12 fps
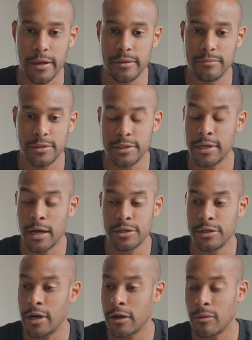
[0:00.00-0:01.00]
and
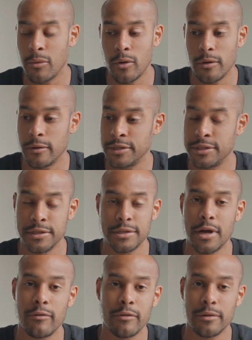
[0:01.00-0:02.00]
Satoshi Nakamoto has
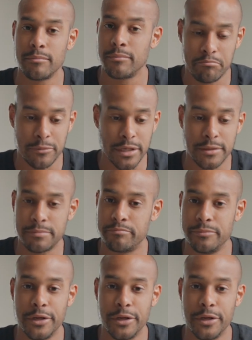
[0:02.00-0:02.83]
discovered this,